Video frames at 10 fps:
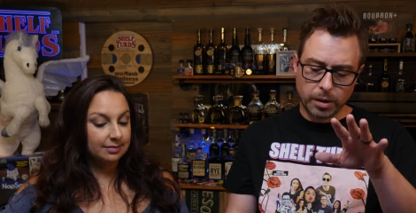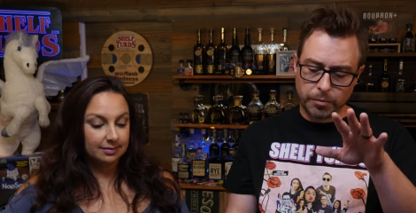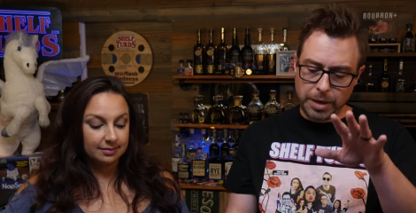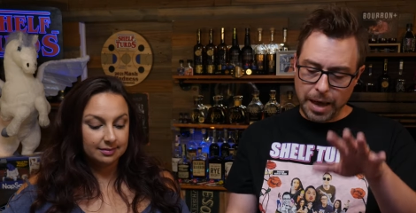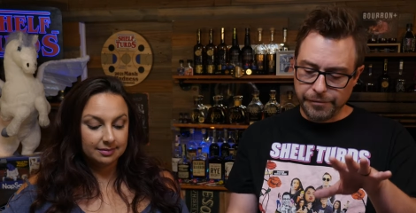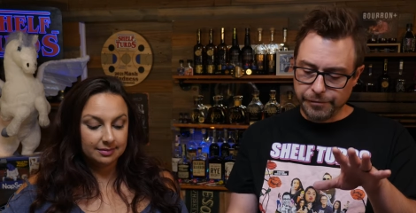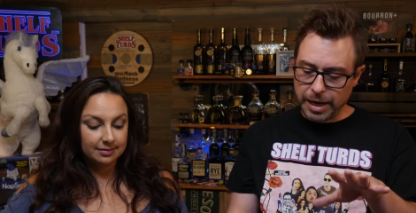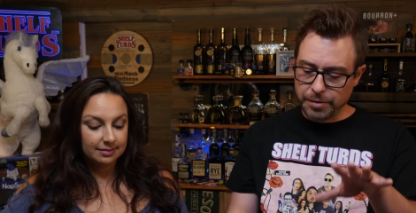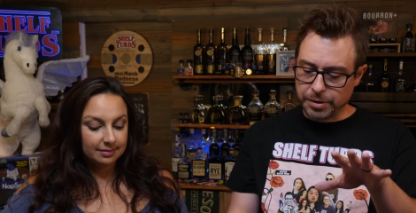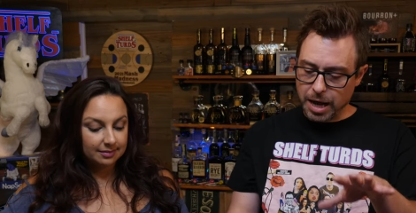Speaker 1: we haven't
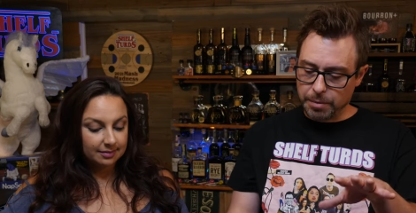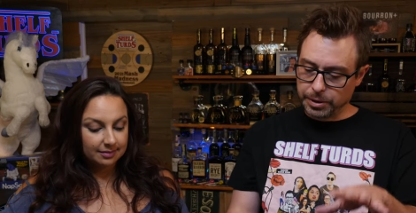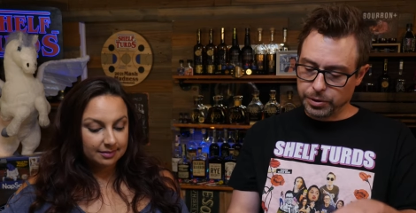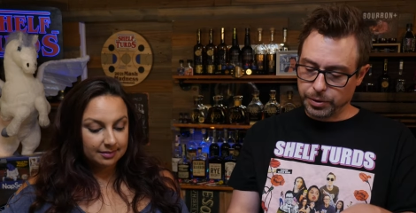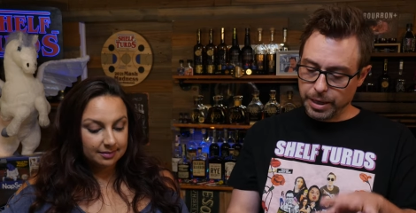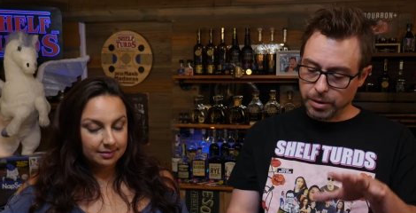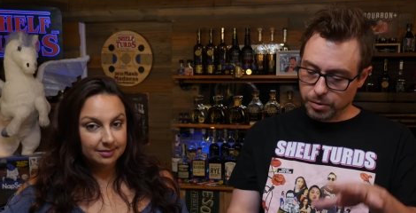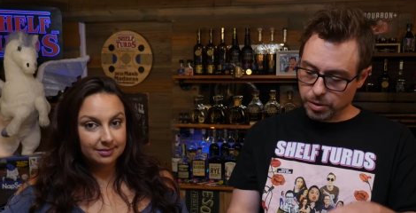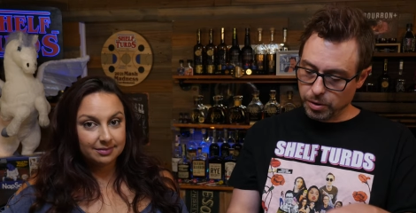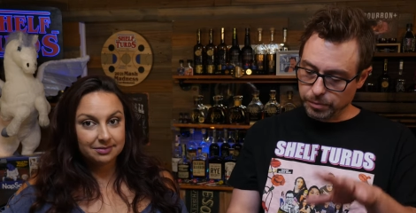found the common trait,
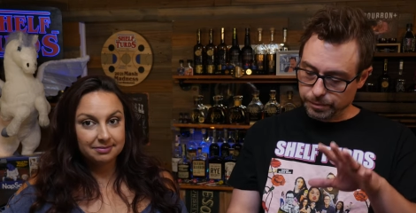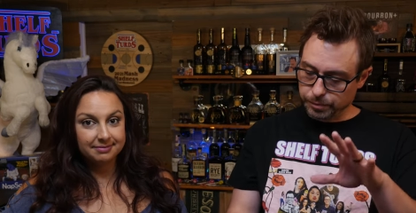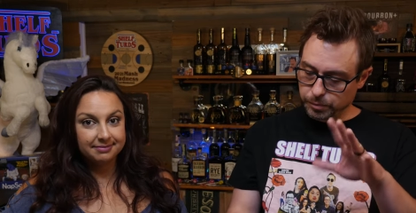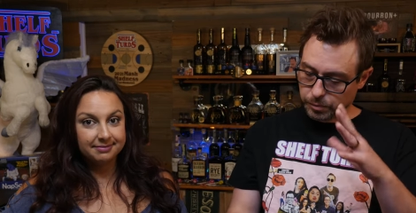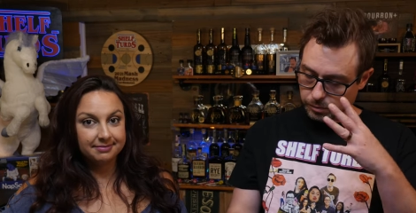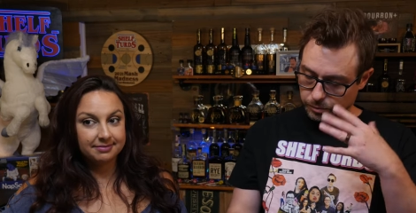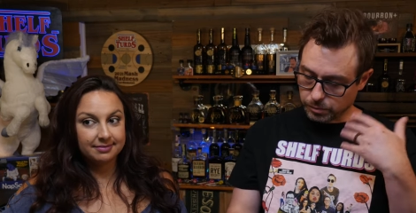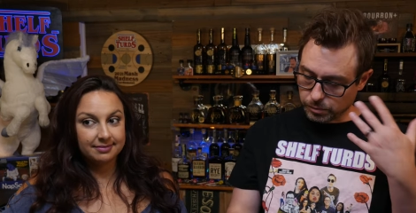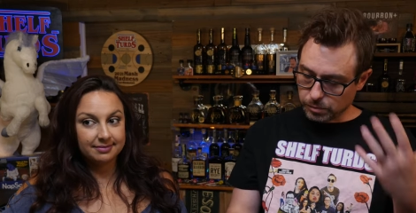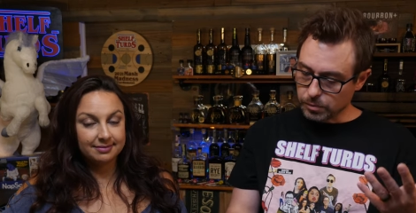although
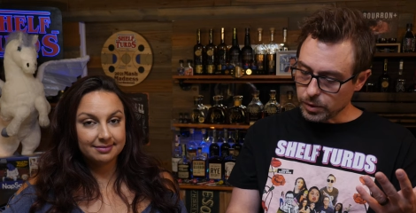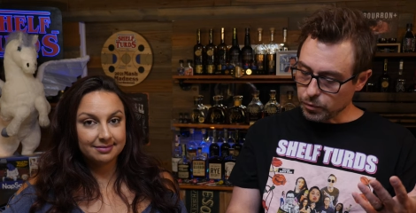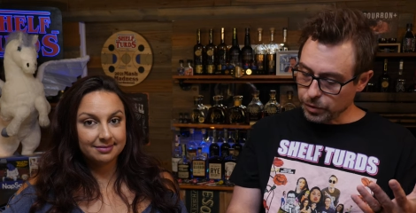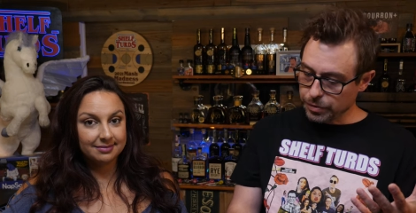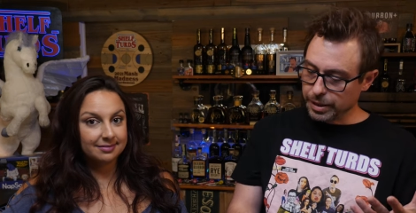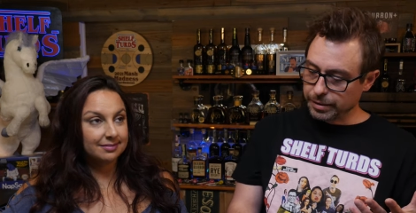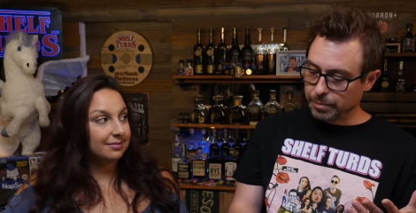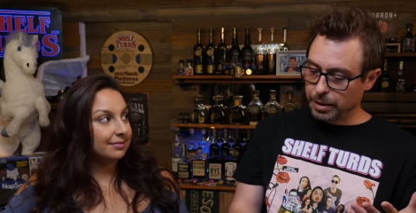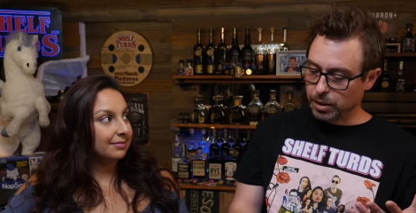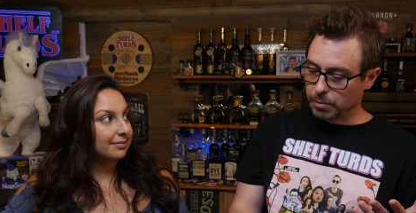we think they
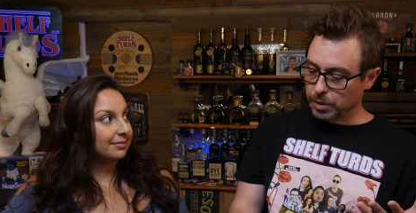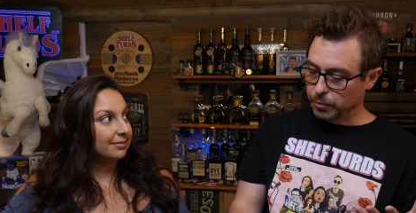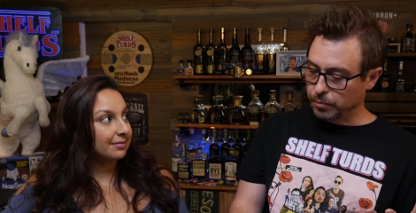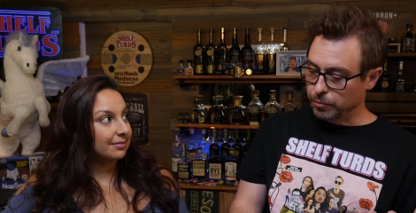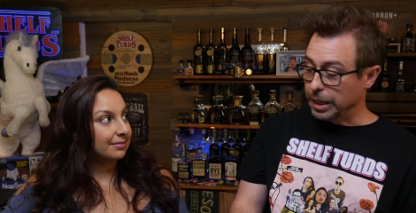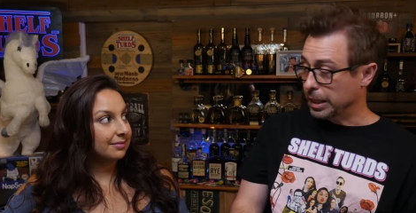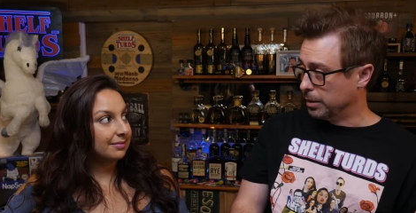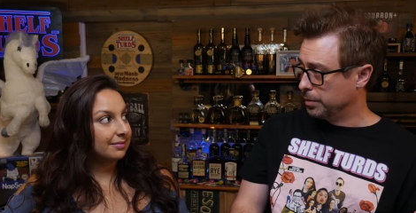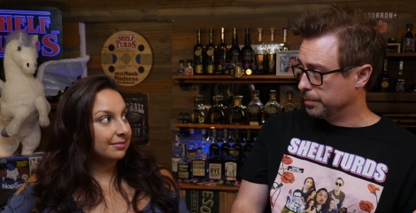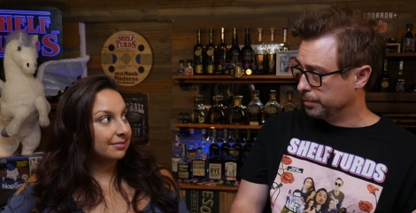might all be wheated.
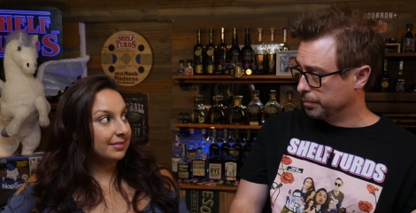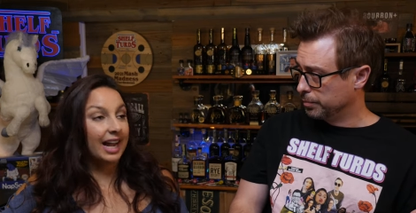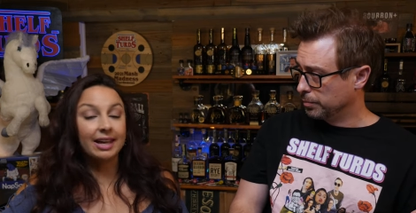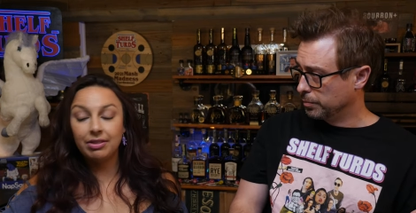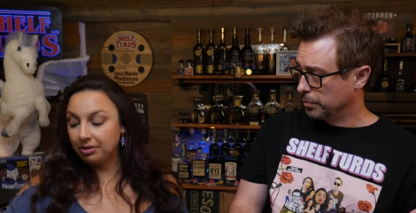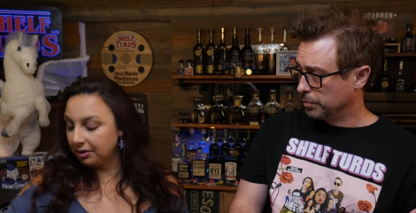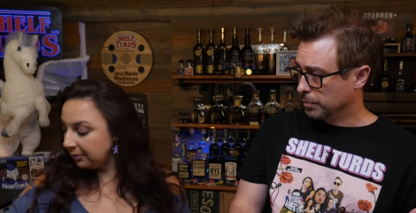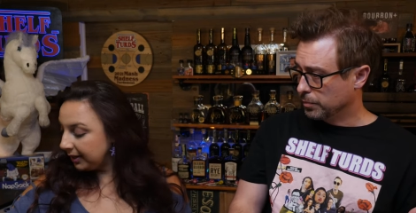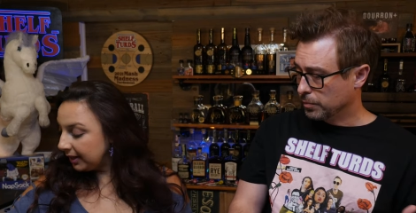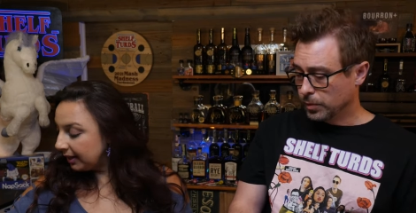
Speaker 2: I think they're
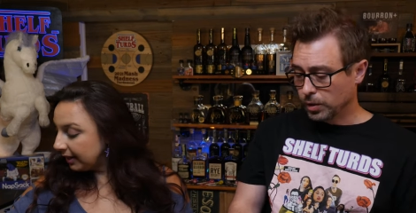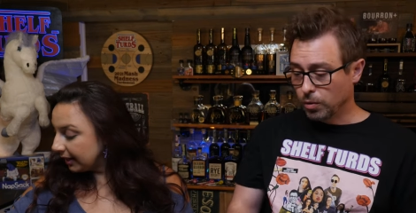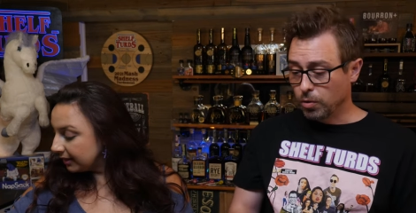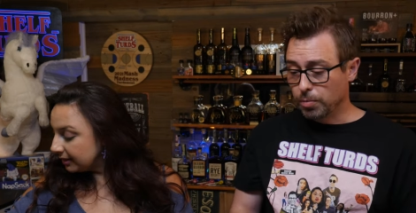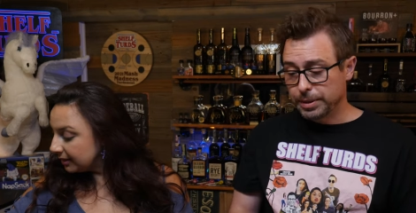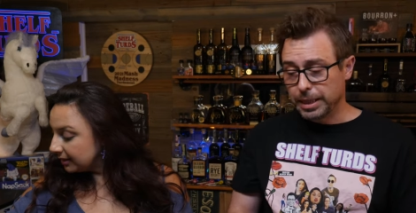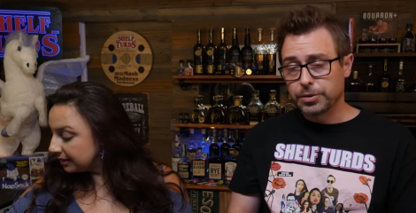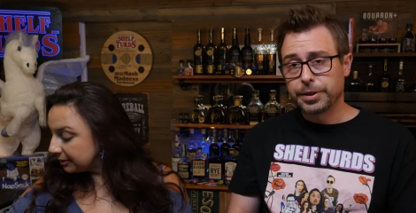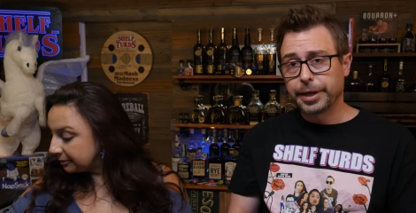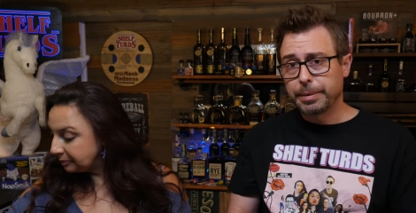wheated, yes.
Speaker 1: Or
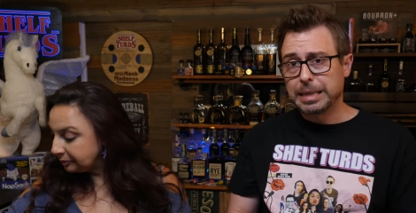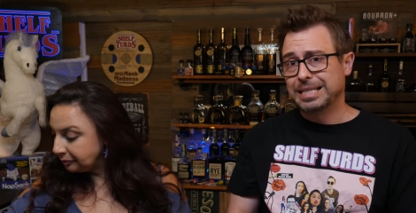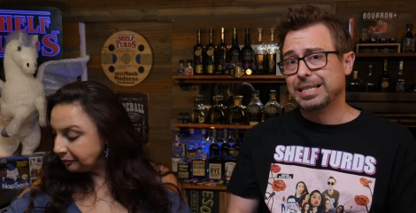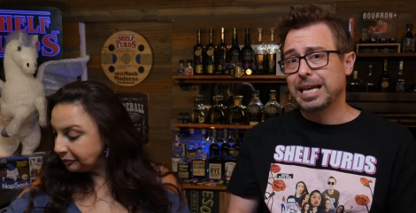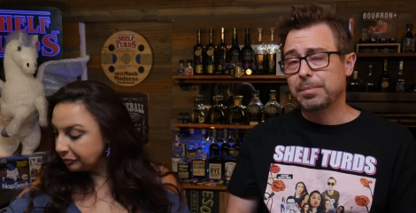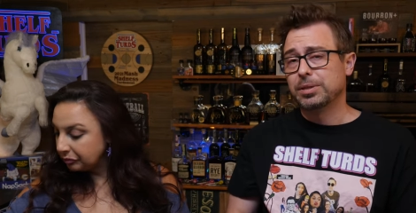potentially they could be the same